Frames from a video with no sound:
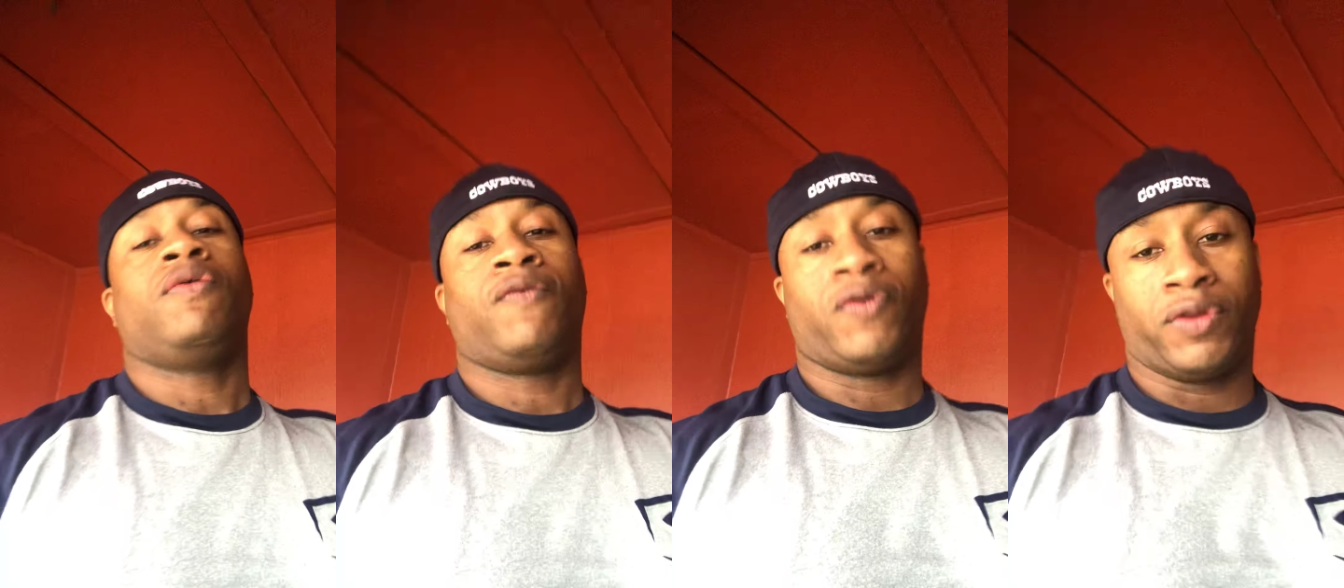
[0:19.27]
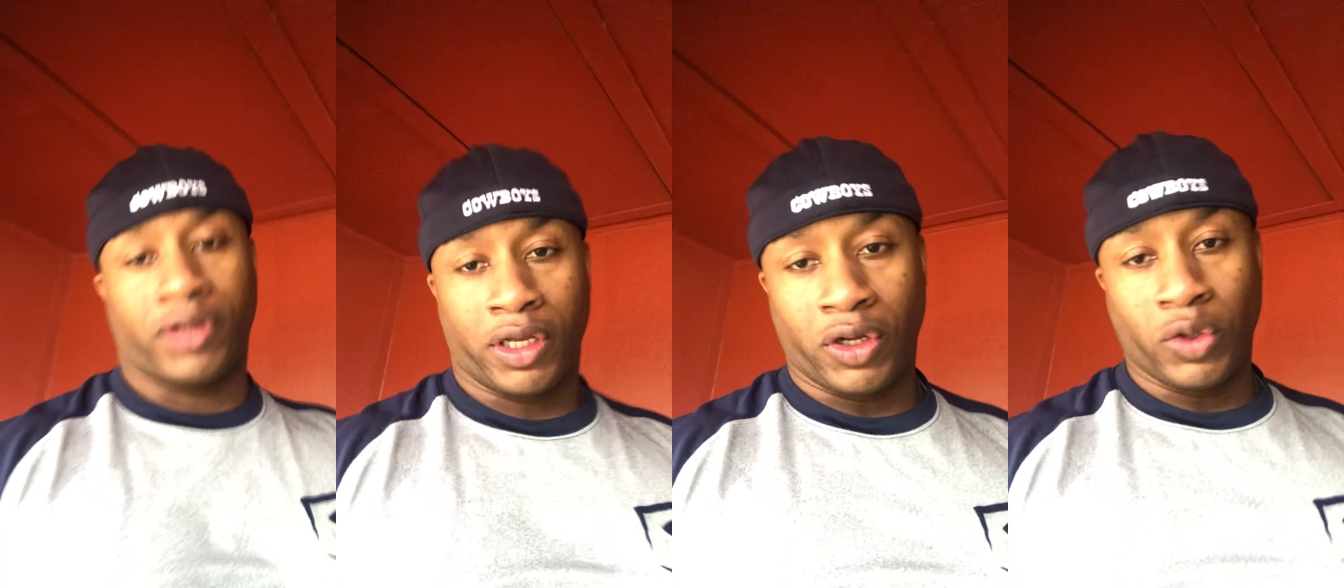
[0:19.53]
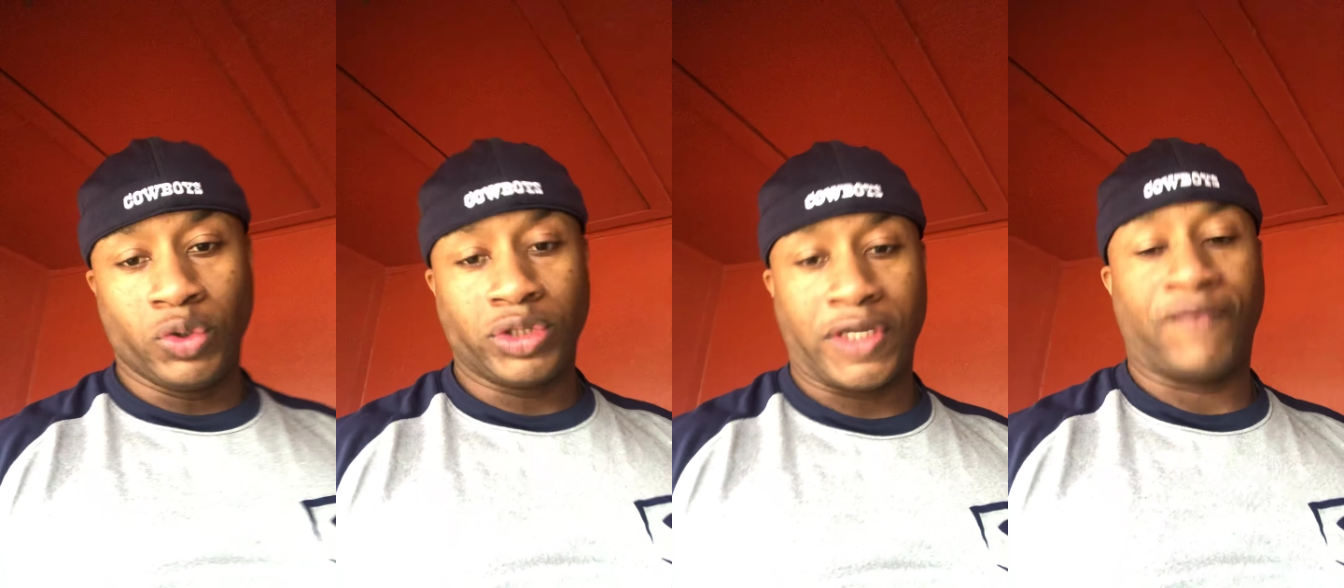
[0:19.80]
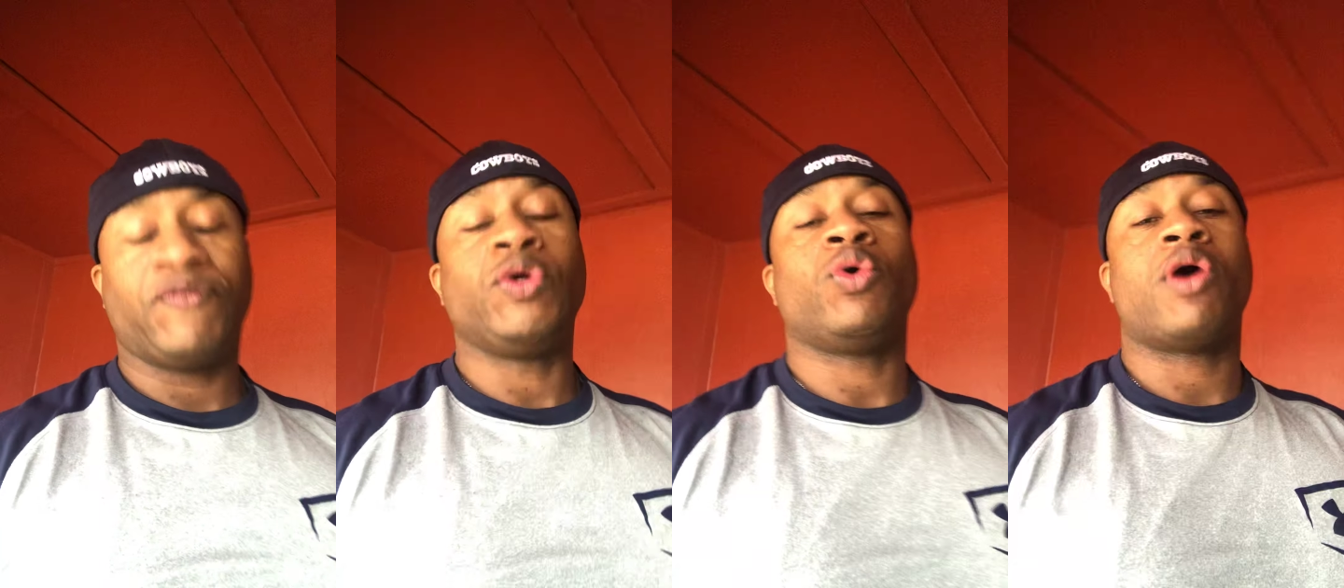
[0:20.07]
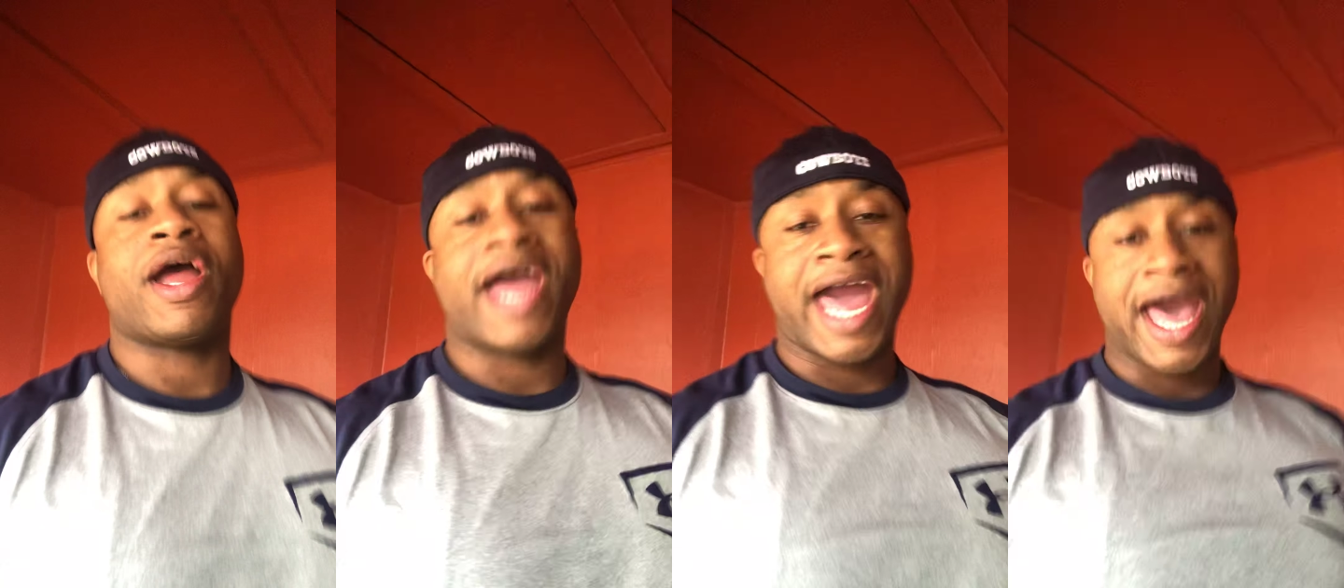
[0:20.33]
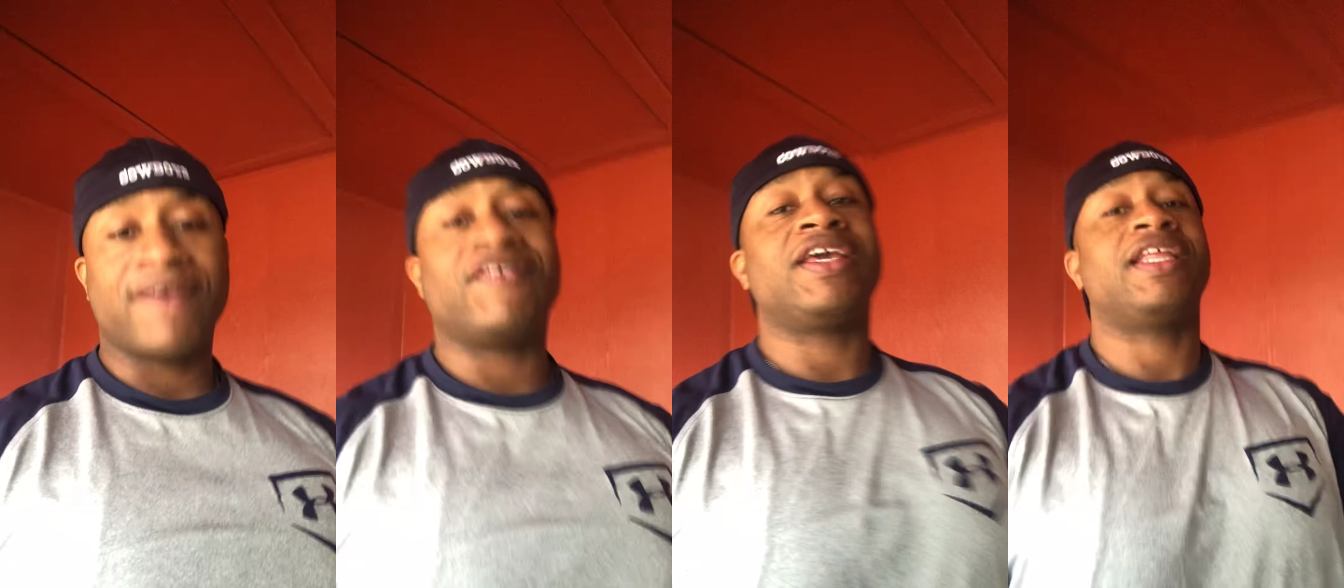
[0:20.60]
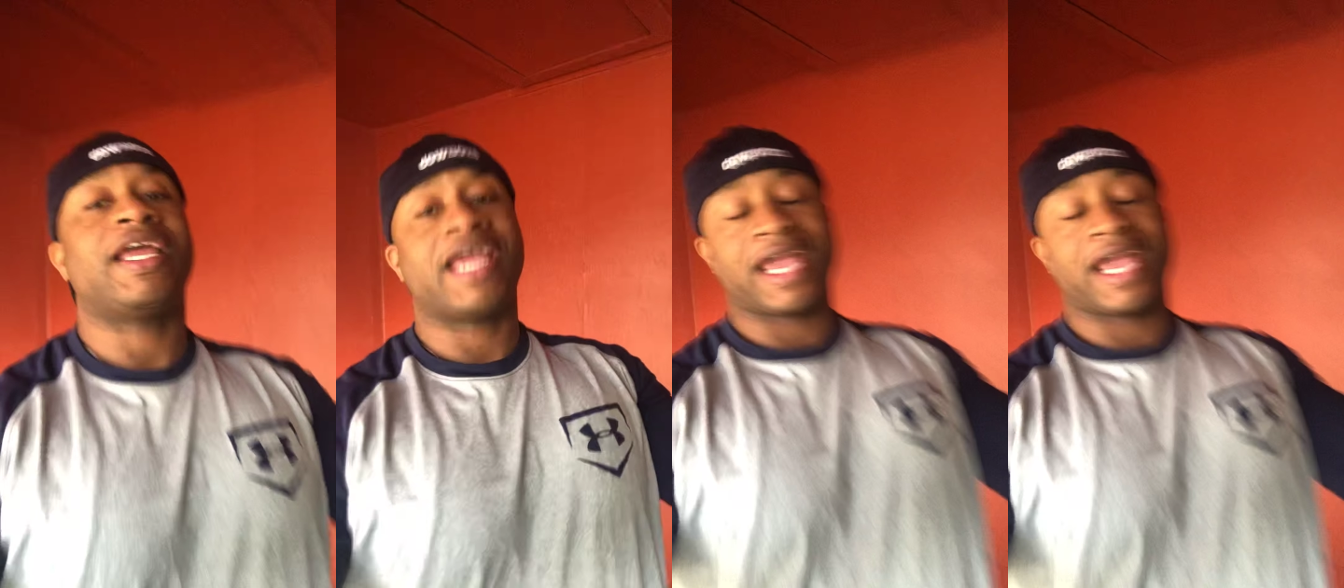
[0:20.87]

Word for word: For those, if you are having